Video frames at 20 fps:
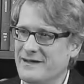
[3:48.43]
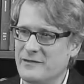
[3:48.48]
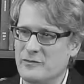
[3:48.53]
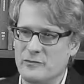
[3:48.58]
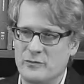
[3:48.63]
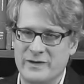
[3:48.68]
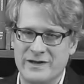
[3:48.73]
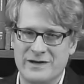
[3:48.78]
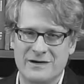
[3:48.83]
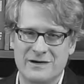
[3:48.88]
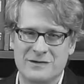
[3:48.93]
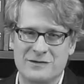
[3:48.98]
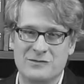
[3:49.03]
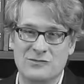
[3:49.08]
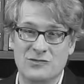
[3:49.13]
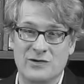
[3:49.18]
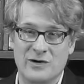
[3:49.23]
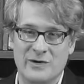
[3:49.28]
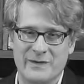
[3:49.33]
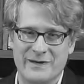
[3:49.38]
We are
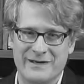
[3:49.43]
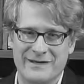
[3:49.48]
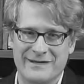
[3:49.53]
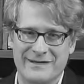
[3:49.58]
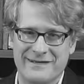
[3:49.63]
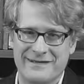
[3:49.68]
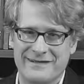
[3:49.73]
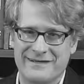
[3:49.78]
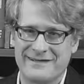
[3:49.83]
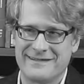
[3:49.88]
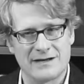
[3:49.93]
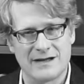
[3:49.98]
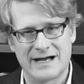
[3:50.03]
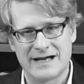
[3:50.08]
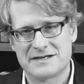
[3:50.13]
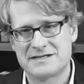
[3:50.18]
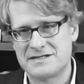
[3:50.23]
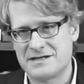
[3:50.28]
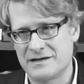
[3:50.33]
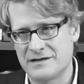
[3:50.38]
growing.
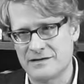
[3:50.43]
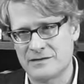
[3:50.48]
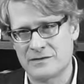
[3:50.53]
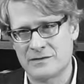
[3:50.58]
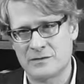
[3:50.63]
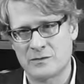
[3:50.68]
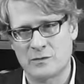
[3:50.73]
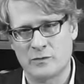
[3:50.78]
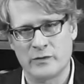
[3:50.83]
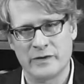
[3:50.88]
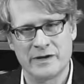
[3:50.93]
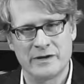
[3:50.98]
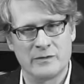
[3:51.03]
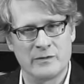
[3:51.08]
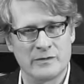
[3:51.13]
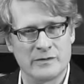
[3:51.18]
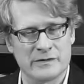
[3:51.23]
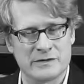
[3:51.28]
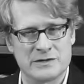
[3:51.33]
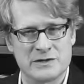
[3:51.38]
Last year we
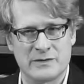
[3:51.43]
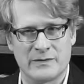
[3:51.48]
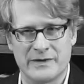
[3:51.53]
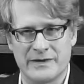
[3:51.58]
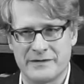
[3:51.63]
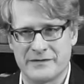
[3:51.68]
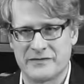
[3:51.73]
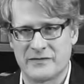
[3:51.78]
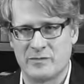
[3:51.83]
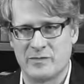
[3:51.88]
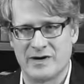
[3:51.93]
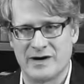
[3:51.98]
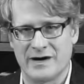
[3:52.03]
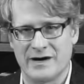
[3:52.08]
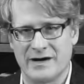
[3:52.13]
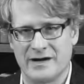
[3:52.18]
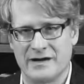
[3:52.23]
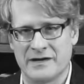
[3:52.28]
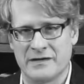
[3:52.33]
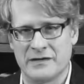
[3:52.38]
were joined
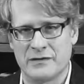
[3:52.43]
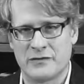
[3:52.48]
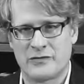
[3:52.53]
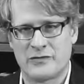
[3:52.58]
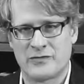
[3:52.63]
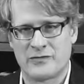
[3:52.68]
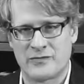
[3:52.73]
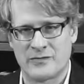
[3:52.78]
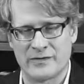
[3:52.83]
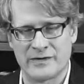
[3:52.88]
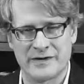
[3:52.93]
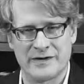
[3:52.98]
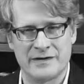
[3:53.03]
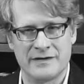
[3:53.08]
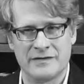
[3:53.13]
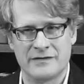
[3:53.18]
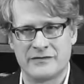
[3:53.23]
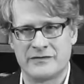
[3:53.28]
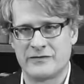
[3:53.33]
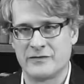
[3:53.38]
by
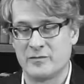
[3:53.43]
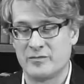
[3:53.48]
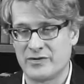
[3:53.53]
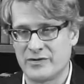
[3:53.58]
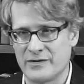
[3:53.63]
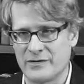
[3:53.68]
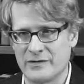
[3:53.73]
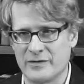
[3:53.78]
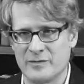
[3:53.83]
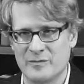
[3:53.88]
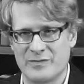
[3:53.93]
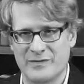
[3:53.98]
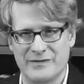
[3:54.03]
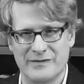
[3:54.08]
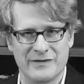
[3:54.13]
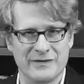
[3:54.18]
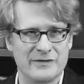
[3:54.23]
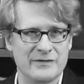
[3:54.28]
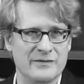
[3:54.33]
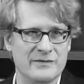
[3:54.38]
3 superb
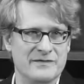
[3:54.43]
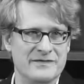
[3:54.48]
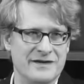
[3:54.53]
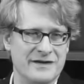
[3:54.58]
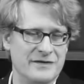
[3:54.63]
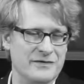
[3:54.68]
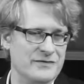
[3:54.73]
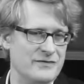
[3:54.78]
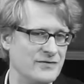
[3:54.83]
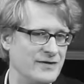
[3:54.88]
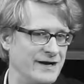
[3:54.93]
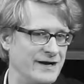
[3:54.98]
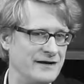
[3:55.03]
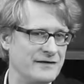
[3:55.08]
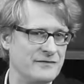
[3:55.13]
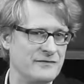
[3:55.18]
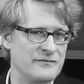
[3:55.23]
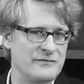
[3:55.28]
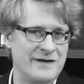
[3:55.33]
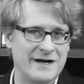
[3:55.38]
new tenure
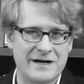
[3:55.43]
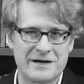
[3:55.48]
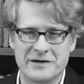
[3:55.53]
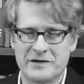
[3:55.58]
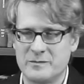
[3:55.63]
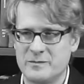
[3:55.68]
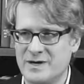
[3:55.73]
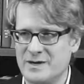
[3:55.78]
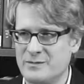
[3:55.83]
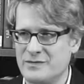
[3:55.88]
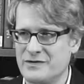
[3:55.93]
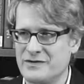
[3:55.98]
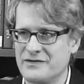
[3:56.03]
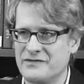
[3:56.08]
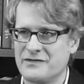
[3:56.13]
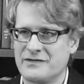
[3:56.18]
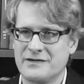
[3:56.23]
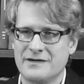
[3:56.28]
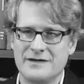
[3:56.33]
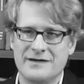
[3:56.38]
track faculty
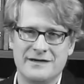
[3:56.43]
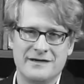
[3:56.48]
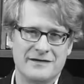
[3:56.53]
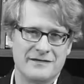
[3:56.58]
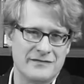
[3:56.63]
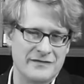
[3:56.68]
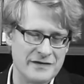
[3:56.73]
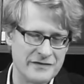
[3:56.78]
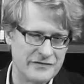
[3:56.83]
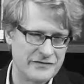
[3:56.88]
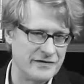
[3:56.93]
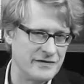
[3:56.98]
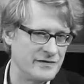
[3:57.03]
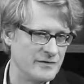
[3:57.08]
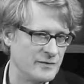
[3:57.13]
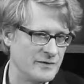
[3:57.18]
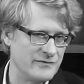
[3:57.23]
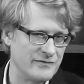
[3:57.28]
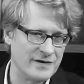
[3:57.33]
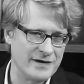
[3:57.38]
members. This
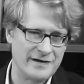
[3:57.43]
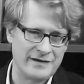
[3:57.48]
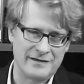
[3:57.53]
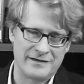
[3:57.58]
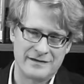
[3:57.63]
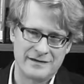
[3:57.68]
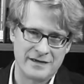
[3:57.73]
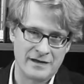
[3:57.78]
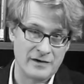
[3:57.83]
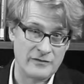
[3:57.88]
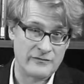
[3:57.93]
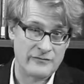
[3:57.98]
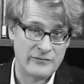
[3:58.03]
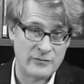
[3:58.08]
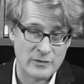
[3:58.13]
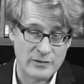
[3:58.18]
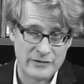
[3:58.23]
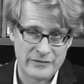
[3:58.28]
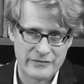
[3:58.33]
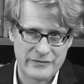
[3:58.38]
year we've got yet a
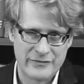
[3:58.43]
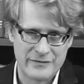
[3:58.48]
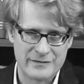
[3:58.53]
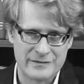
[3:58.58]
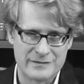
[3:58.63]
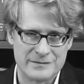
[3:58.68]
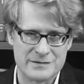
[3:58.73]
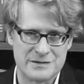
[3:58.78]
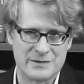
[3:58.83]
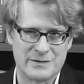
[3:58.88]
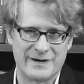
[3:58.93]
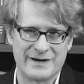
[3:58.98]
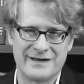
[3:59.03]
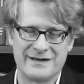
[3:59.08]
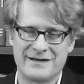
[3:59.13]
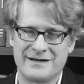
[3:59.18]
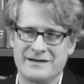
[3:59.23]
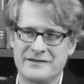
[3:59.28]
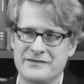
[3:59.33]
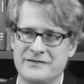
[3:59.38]
4th
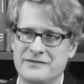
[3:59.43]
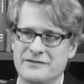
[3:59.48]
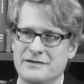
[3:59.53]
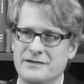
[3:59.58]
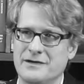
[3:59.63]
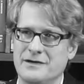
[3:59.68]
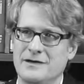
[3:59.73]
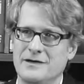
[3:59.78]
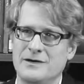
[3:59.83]
joining us.